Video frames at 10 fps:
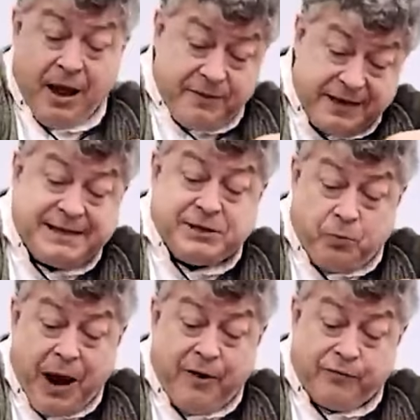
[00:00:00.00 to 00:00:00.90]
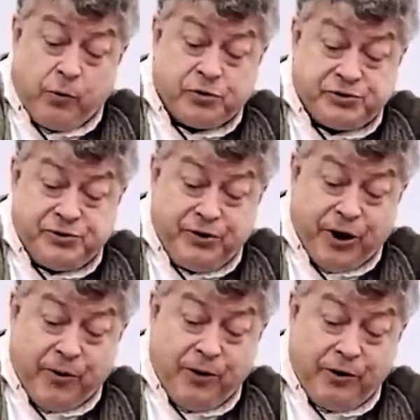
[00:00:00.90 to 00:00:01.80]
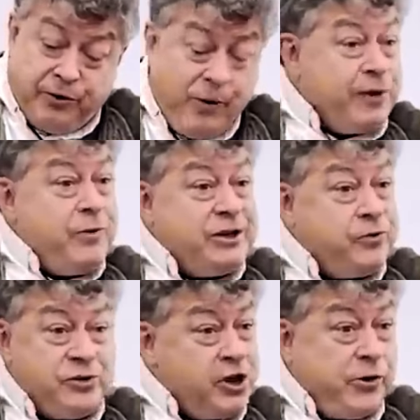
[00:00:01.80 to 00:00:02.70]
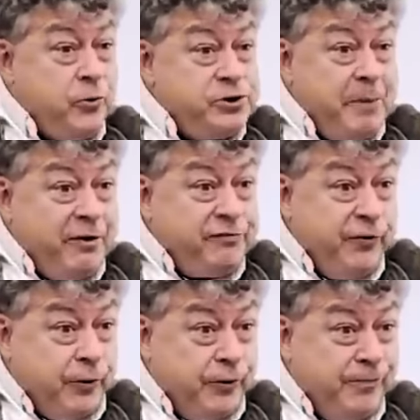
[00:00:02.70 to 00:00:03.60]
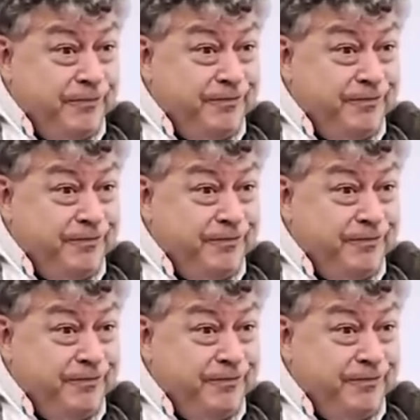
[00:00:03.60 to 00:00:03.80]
this is where, of course, great restaurants aren't always about food.